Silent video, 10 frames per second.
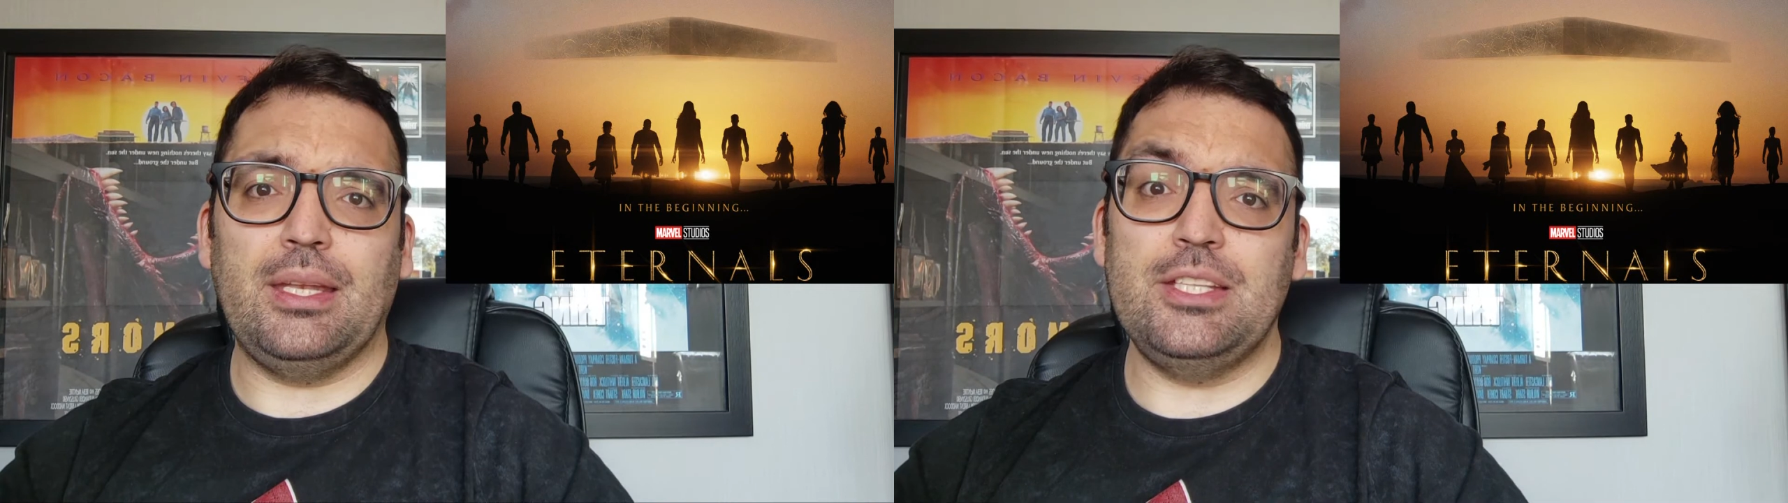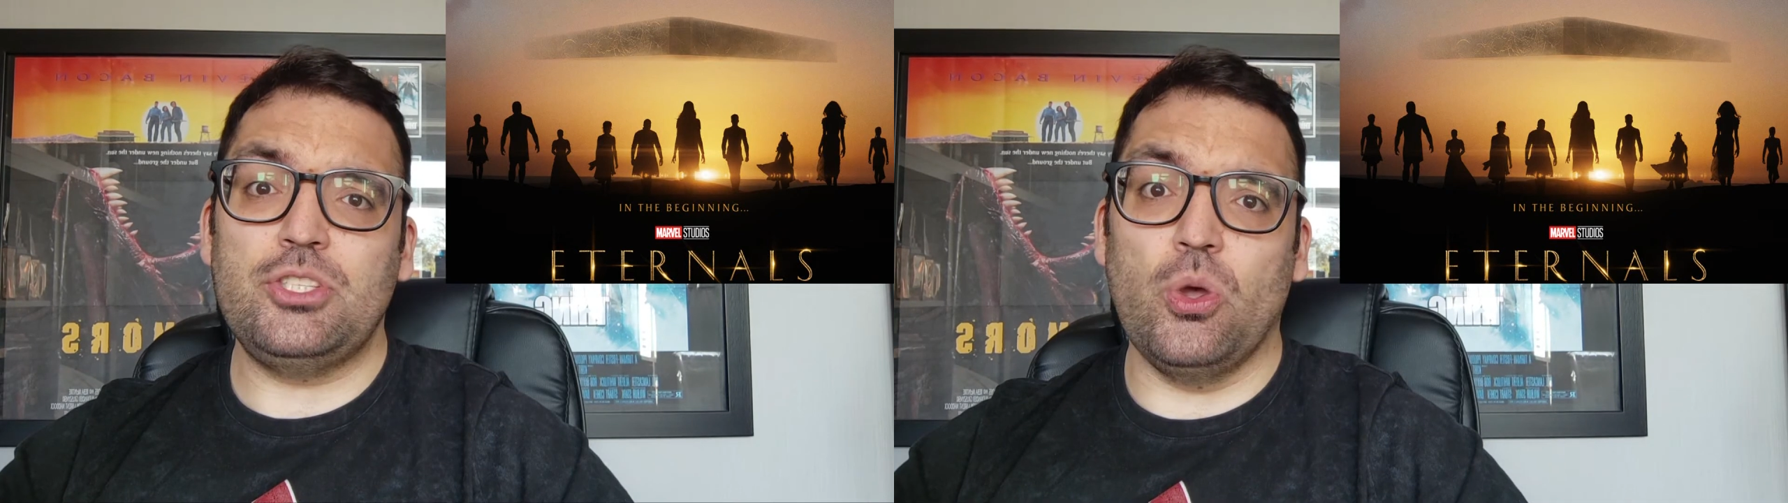an
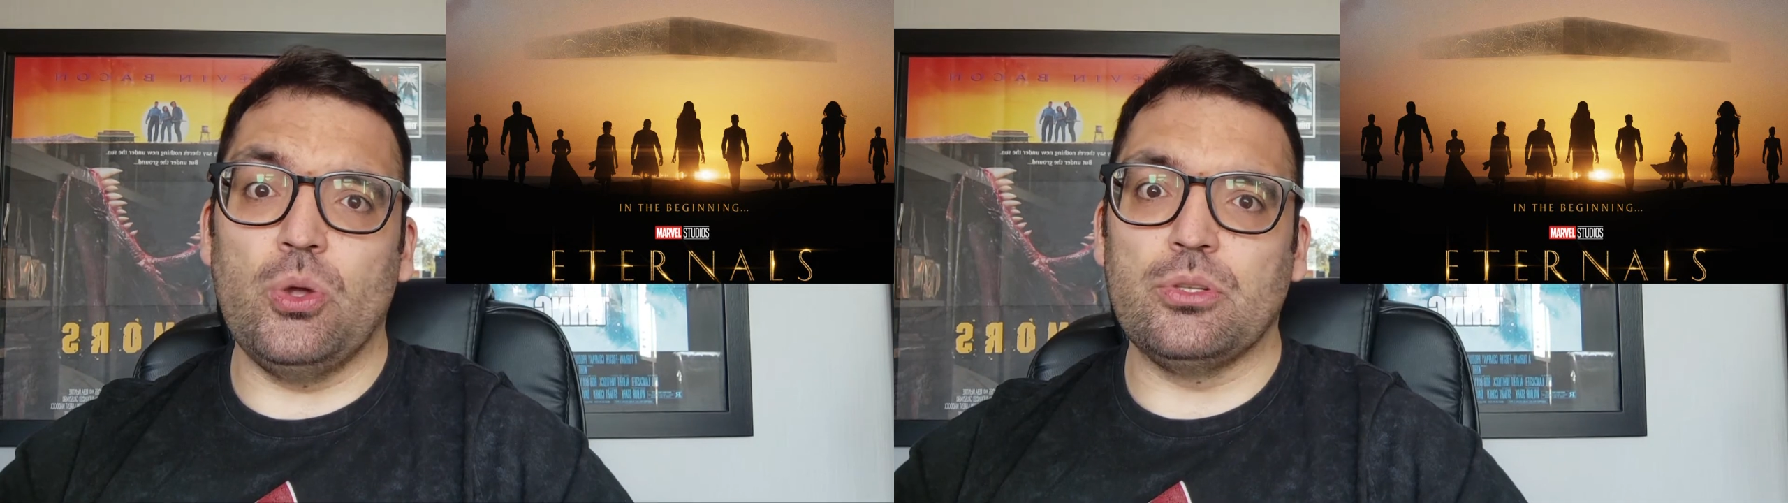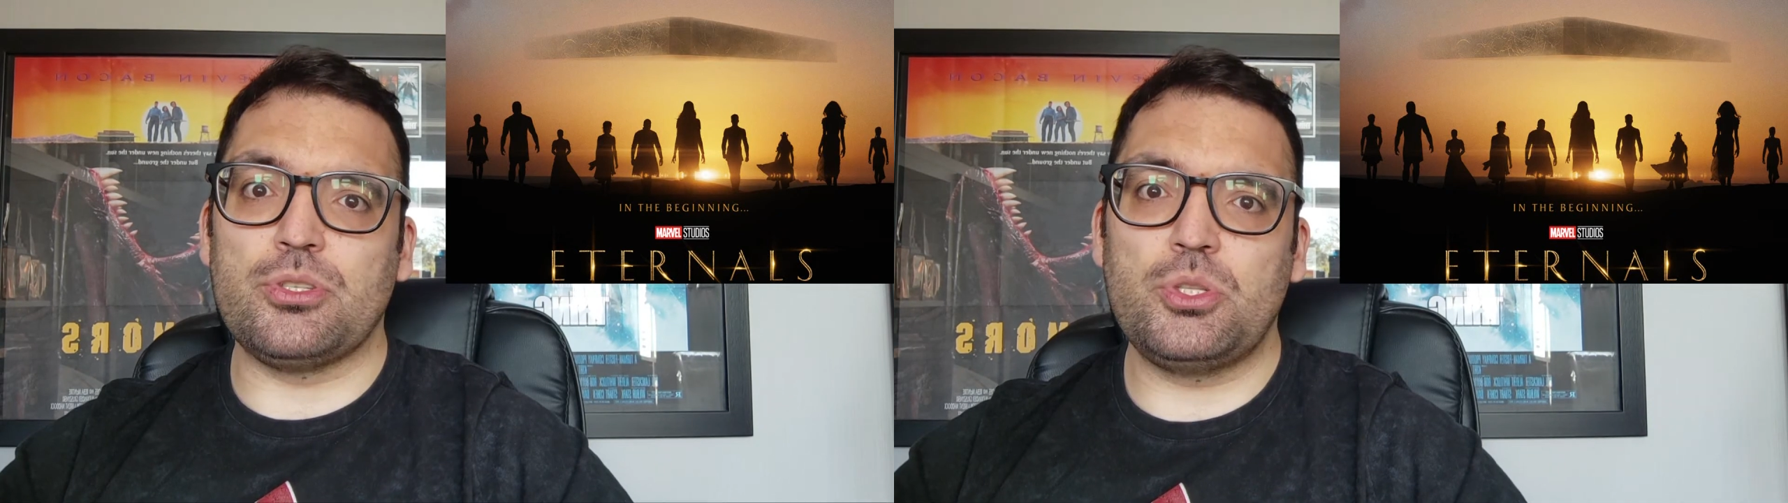
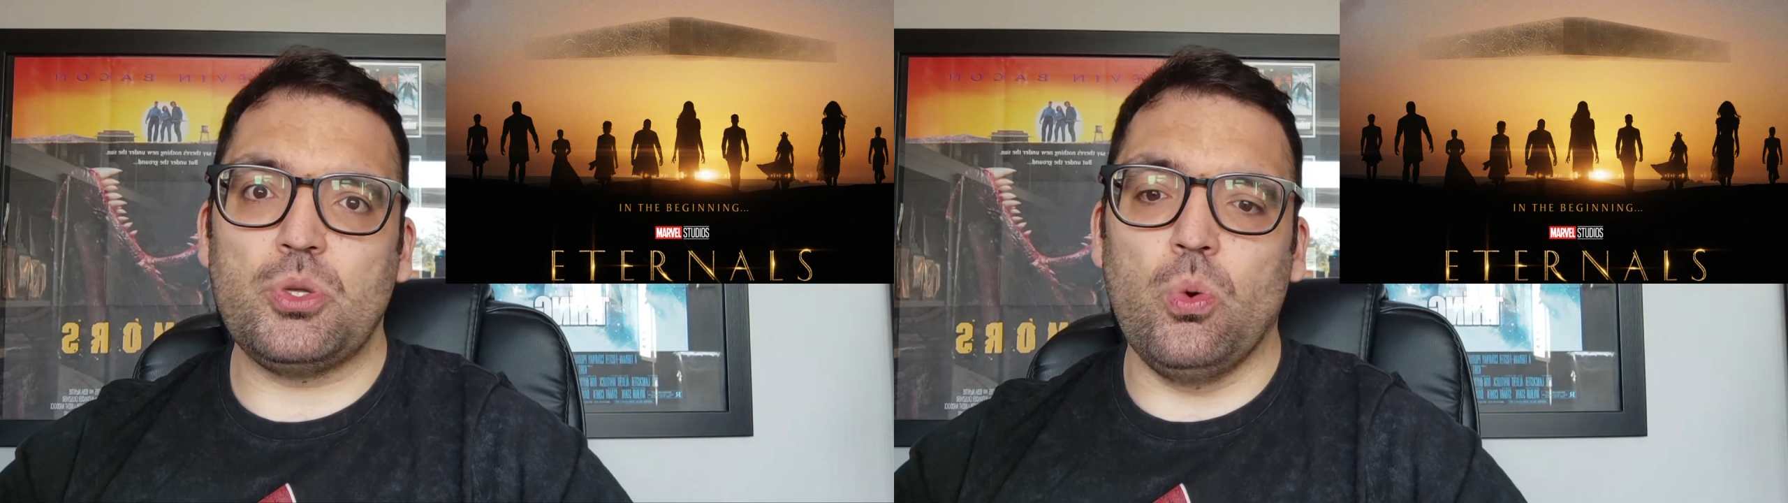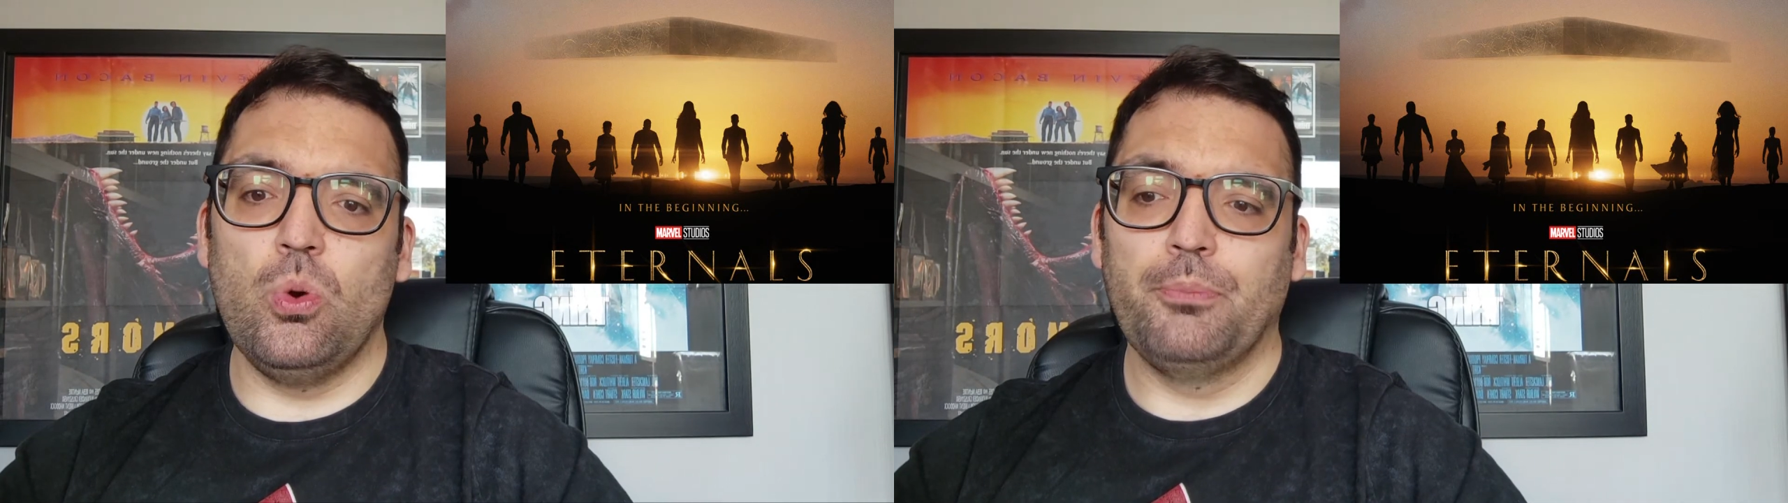Eternals
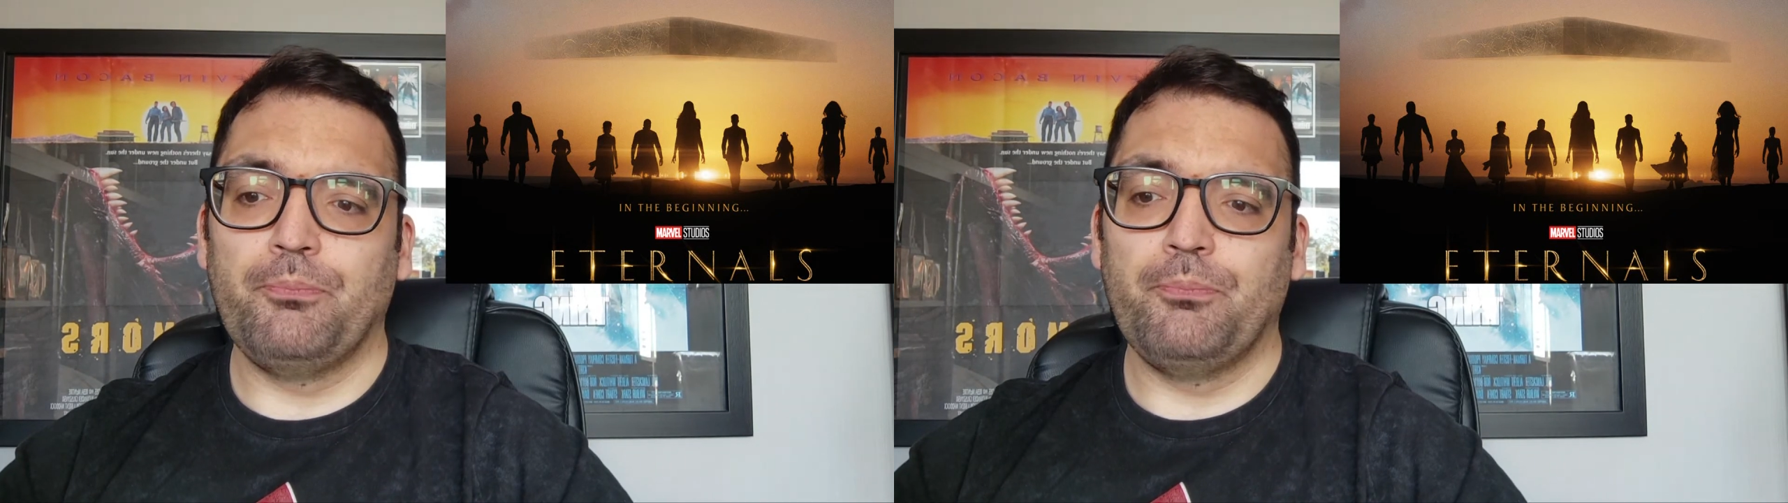2,